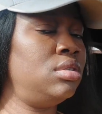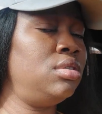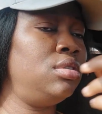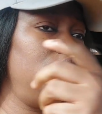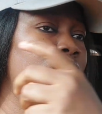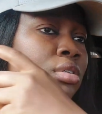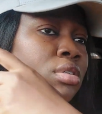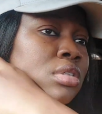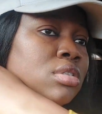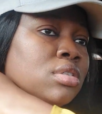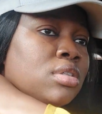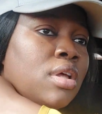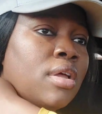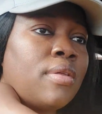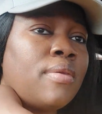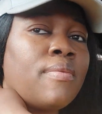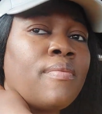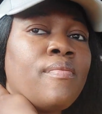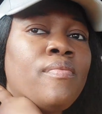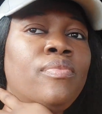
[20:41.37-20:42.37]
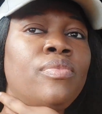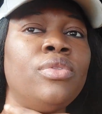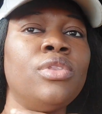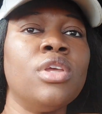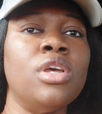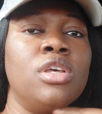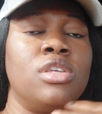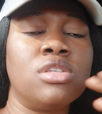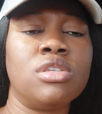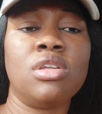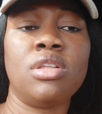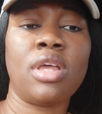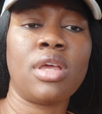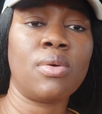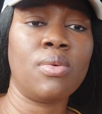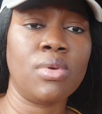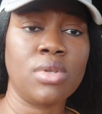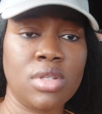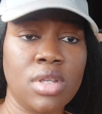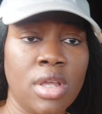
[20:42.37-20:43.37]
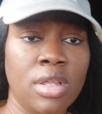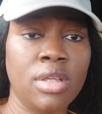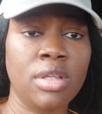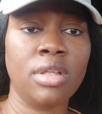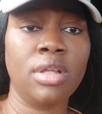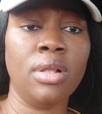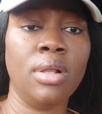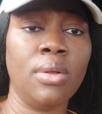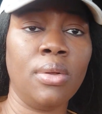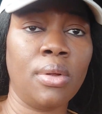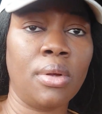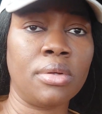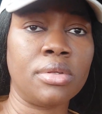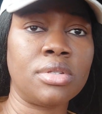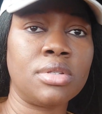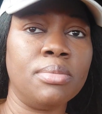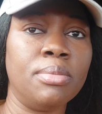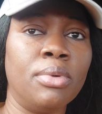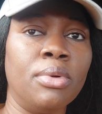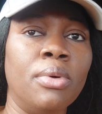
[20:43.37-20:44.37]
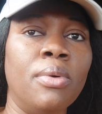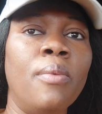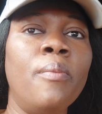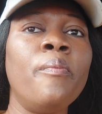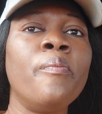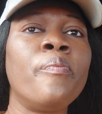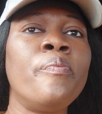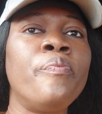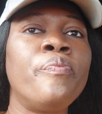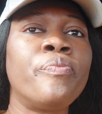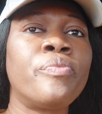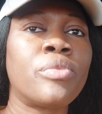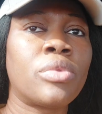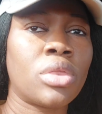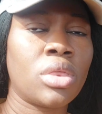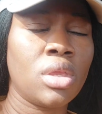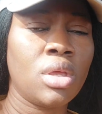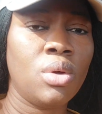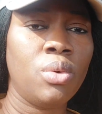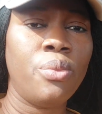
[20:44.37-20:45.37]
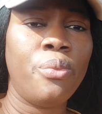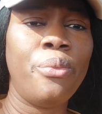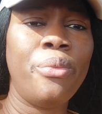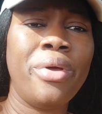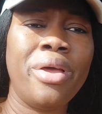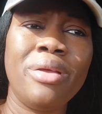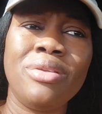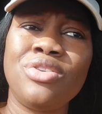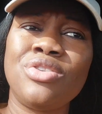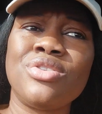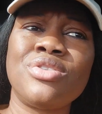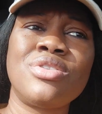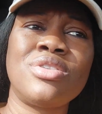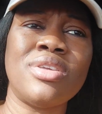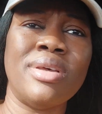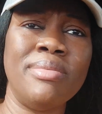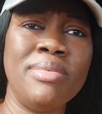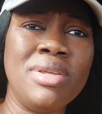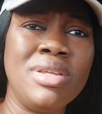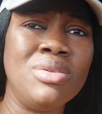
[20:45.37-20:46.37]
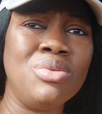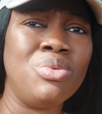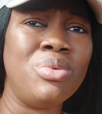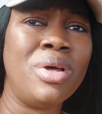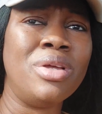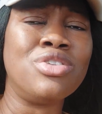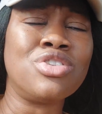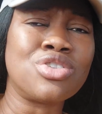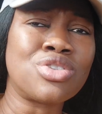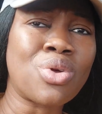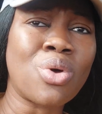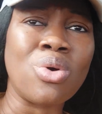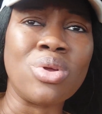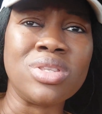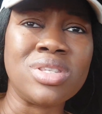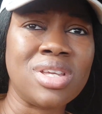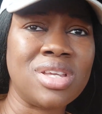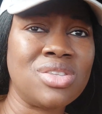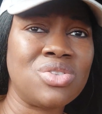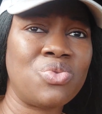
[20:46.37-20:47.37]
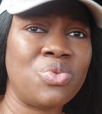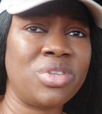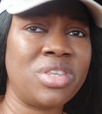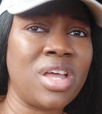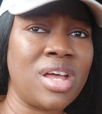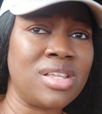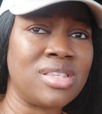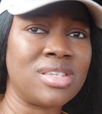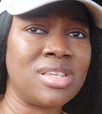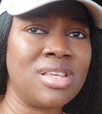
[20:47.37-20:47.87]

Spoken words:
Do you understand? It's not like he was earning a lot, but we're just content with that.